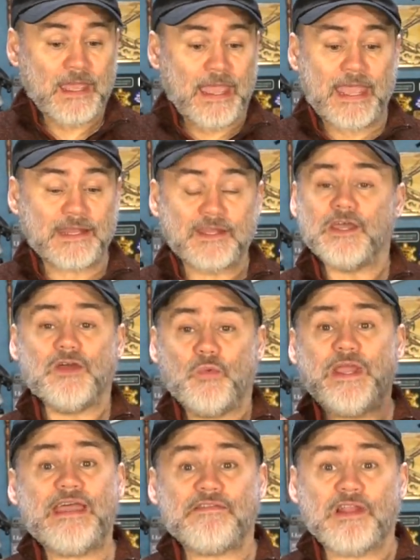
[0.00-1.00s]
And
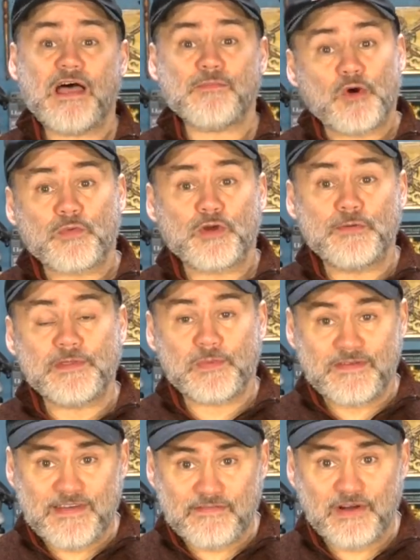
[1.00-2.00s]
we have a lot more room than
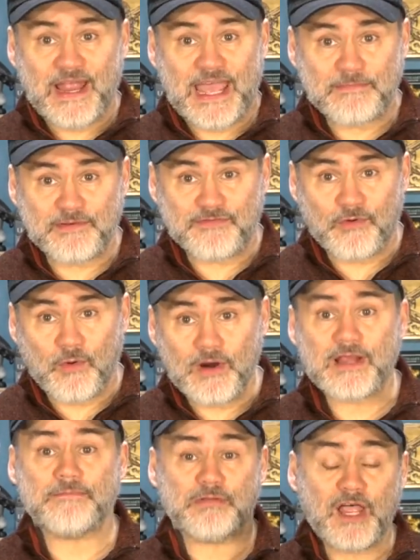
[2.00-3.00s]
we've ever had
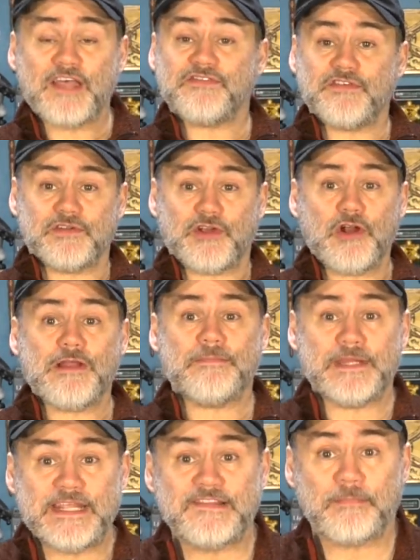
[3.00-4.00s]
before. And plus, Turnip
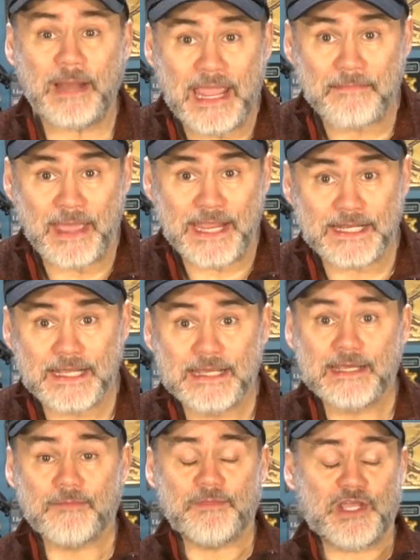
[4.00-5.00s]
needs a playmate
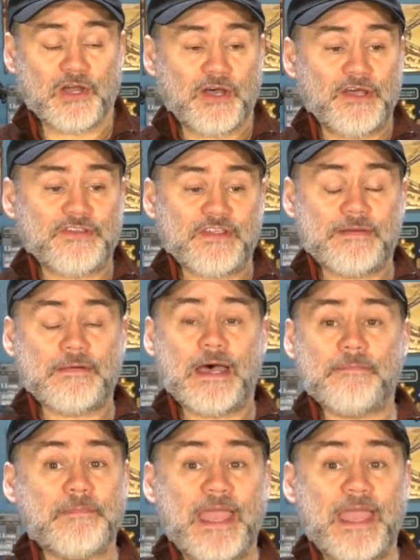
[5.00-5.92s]
because uh,